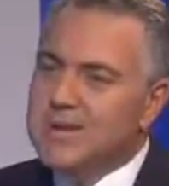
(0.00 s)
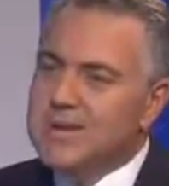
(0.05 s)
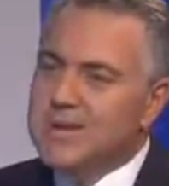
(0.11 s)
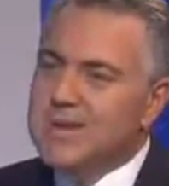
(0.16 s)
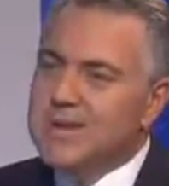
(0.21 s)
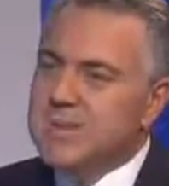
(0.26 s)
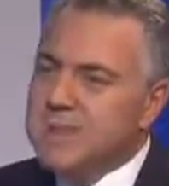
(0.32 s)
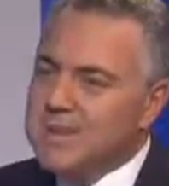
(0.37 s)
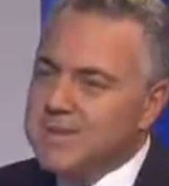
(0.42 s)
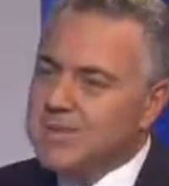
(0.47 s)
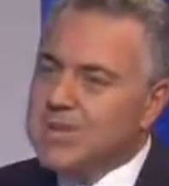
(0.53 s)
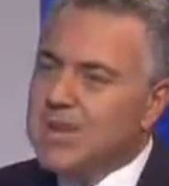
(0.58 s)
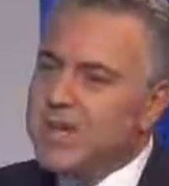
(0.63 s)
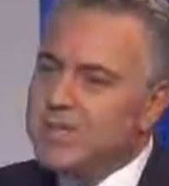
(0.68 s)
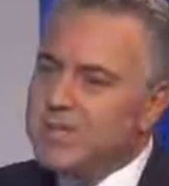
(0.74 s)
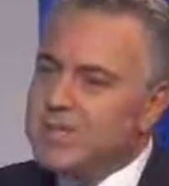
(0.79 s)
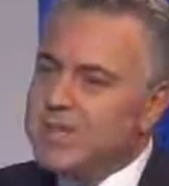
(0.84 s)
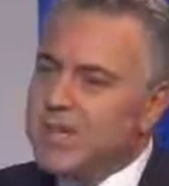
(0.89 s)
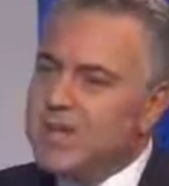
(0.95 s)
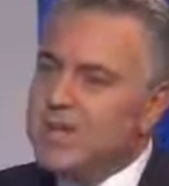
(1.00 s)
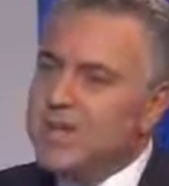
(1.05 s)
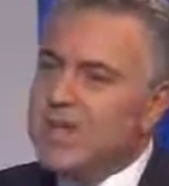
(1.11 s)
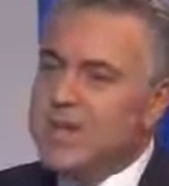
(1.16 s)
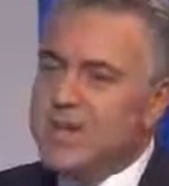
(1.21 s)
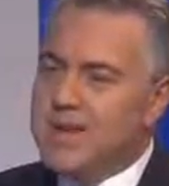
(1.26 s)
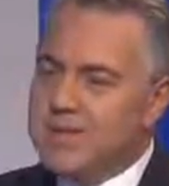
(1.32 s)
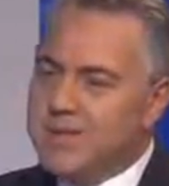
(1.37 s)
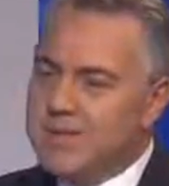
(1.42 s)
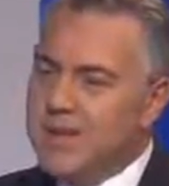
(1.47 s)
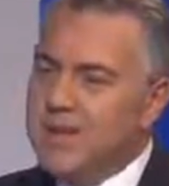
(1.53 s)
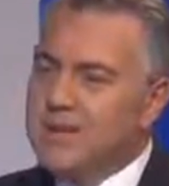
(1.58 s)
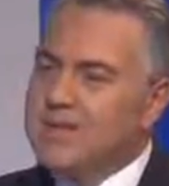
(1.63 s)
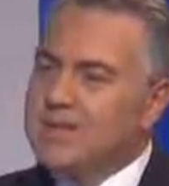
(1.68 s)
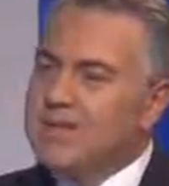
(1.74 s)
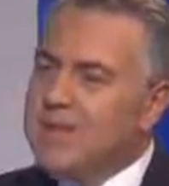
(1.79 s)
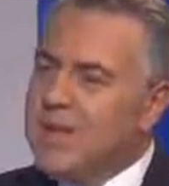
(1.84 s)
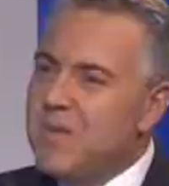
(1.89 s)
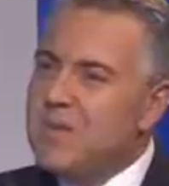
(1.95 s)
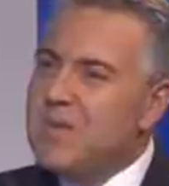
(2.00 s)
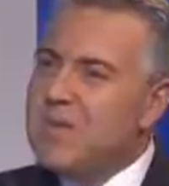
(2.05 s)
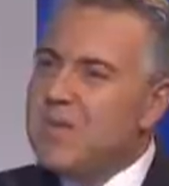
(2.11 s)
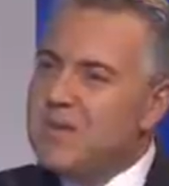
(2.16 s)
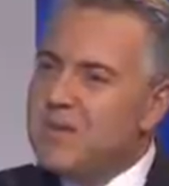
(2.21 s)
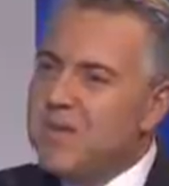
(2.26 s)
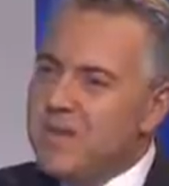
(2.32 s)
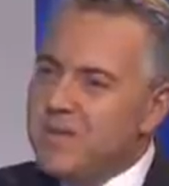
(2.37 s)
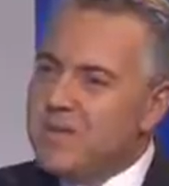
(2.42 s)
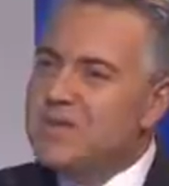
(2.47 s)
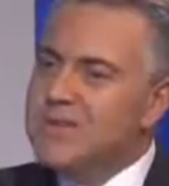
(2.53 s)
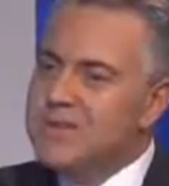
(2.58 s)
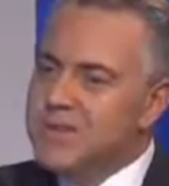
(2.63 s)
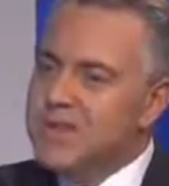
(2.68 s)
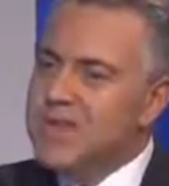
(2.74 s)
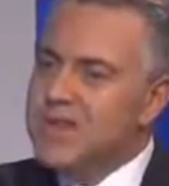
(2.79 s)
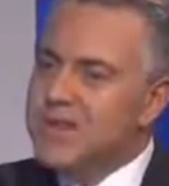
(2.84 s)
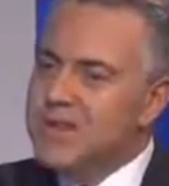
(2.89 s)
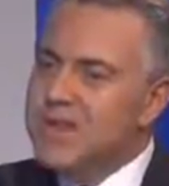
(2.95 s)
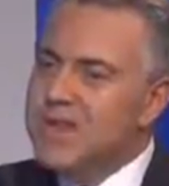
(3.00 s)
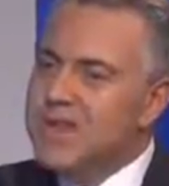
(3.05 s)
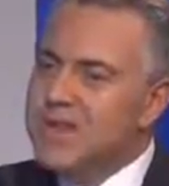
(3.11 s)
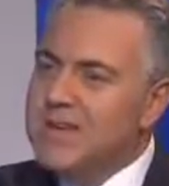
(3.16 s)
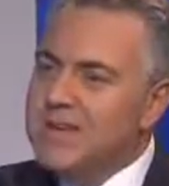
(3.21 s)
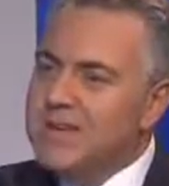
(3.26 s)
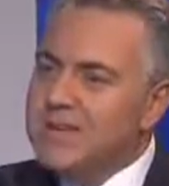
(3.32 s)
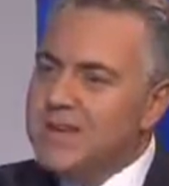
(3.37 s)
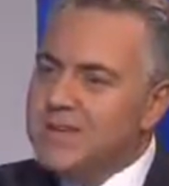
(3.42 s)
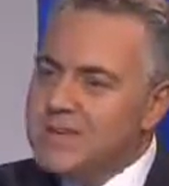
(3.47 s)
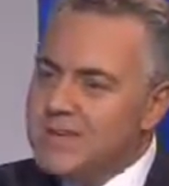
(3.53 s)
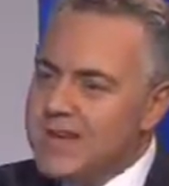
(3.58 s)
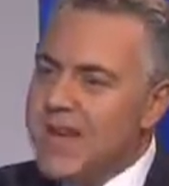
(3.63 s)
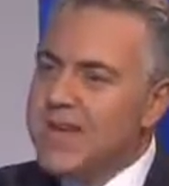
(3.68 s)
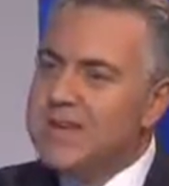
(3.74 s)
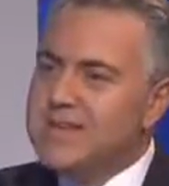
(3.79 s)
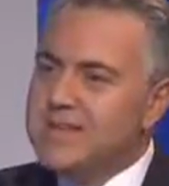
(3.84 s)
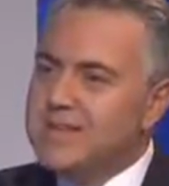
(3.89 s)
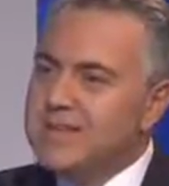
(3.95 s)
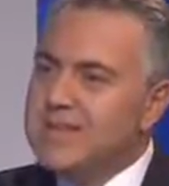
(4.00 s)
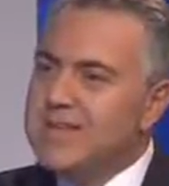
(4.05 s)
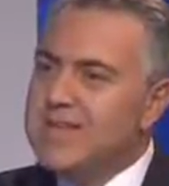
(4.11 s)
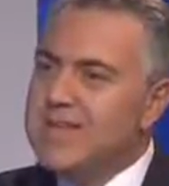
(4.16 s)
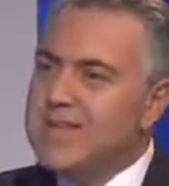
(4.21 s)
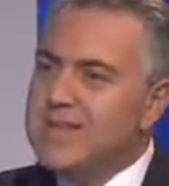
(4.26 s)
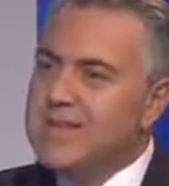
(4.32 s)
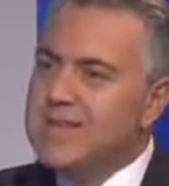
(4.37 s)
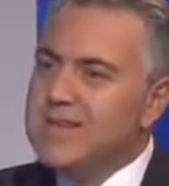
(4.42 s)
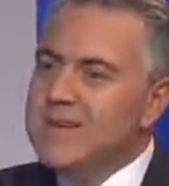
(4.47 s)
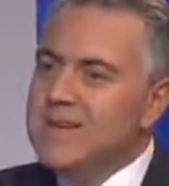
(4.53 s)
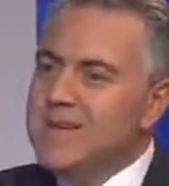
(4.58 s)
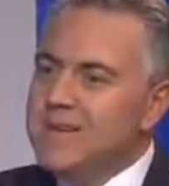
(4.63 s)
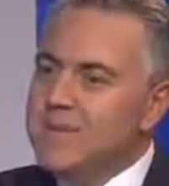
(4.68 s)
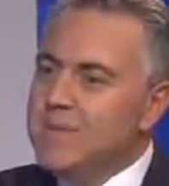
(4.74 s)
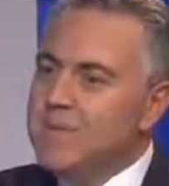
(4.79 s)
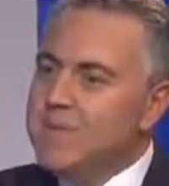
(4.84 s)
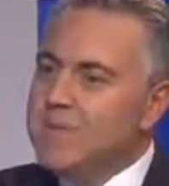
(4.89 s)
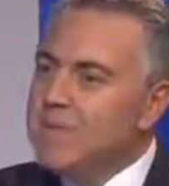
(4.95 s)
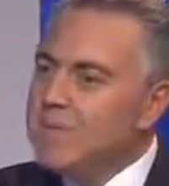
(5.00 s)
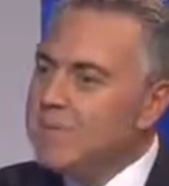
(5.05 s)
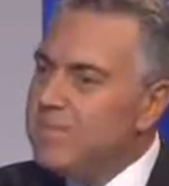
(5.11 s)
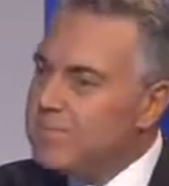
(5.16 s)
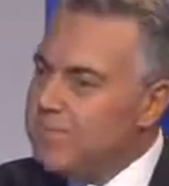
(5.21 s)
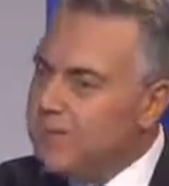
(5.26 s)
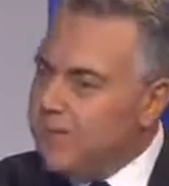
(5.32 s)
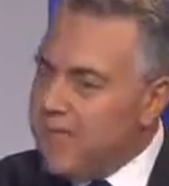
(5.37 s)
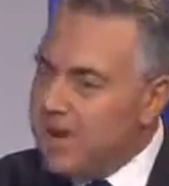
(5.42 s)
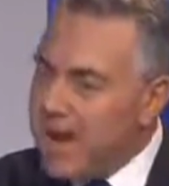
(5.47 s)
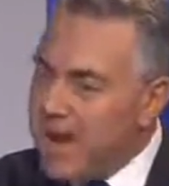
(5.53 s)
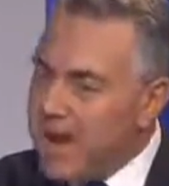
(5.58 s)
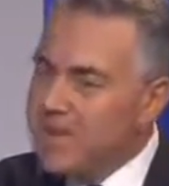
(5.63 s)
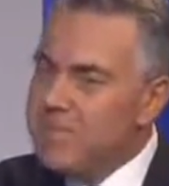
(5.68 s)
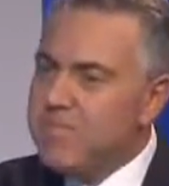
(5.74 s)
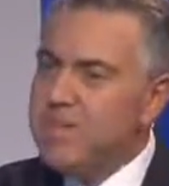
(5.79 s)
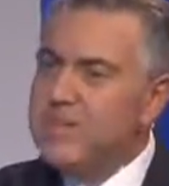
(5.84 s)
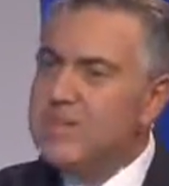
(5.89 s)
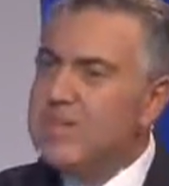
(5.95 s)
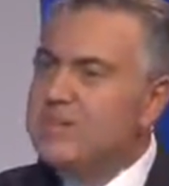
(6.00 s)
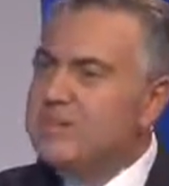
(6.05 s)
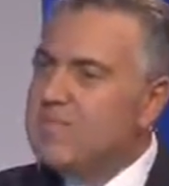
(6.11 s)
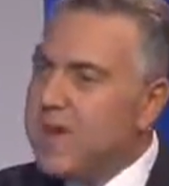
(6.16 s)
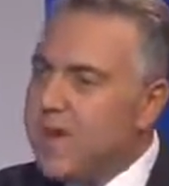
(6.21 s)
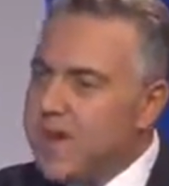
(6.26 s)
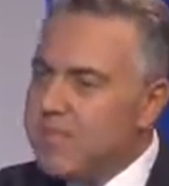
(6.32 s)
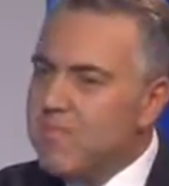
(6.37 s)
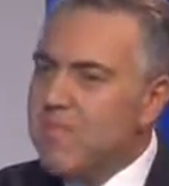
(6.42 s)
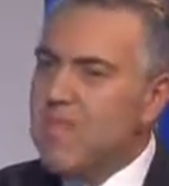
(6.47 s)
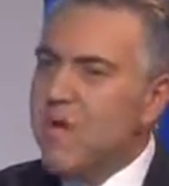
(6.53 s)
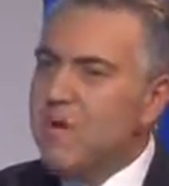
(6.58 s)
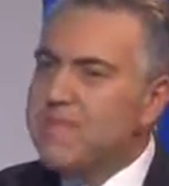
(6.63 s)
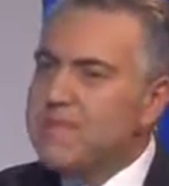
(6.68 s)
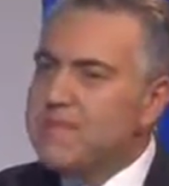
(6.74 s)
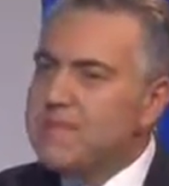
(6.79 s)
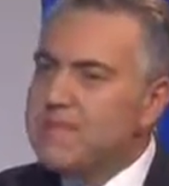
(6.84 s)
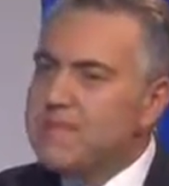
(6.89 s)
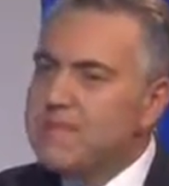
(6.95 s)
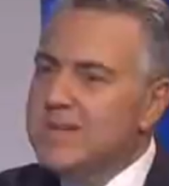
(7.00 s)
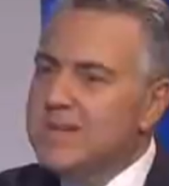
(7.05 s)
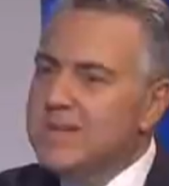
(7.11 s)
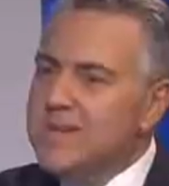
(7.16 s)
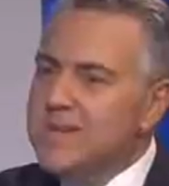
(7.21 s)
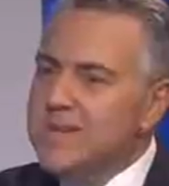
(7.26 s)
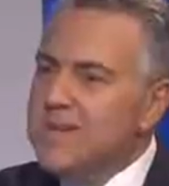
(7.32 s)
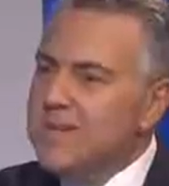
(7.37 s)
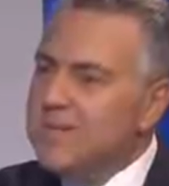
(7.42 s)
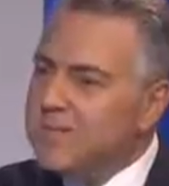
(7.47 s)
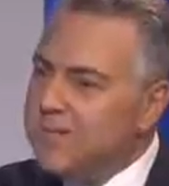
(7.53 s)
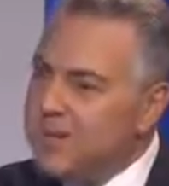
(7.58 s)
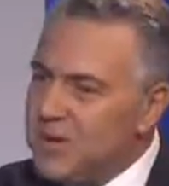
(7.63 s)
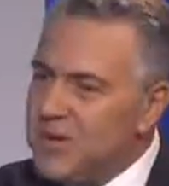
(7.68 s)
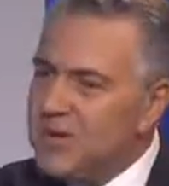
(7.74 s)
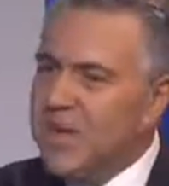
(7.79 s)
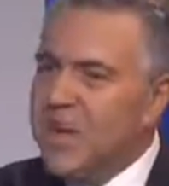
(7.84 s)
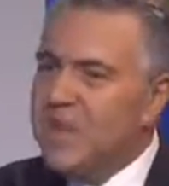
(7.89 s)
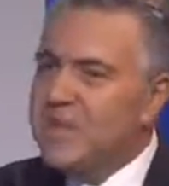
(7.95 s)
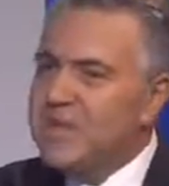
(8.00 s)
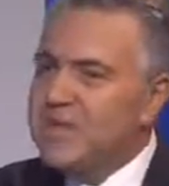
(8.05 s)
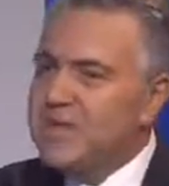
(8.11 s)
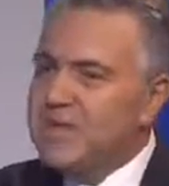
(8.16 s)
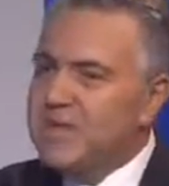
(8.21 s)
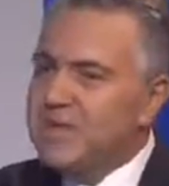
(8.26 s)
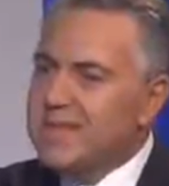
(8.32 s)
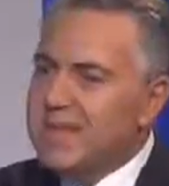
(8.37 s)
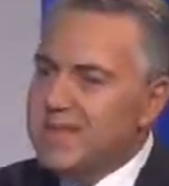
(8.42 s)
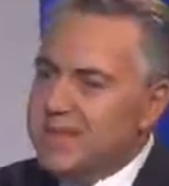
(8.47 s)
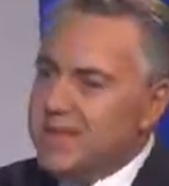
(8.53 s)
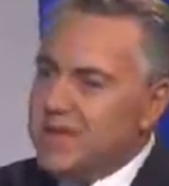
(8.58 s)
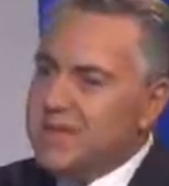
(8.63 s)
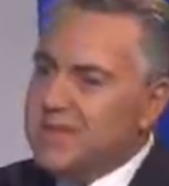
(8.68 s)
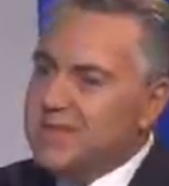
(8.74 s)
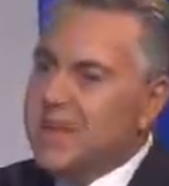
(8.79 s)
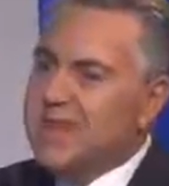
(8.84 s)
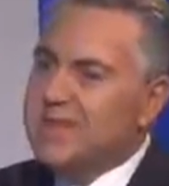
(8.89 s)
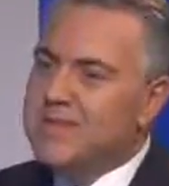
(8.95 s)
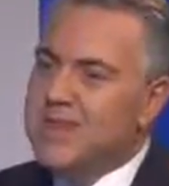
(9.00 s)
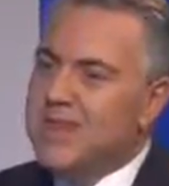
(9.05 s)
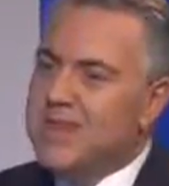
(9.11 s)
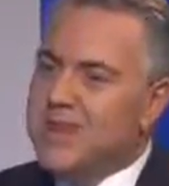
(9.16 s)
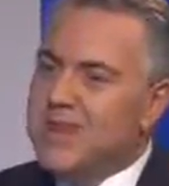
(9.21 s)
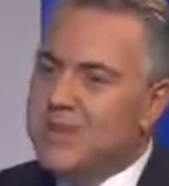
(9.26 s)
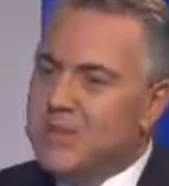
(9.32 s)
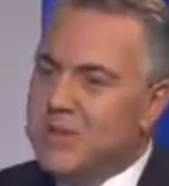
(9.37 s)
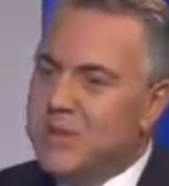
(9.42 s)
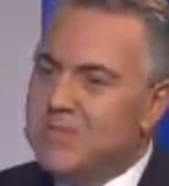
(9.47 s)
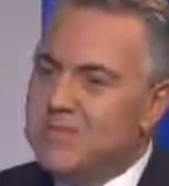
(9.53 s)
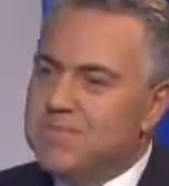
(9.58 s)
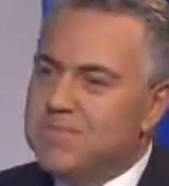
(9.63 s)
And the best chance of them getting a job is someone else is earning taxes, in creating business, making profit. If you do that, then they've got a chance of getting a job.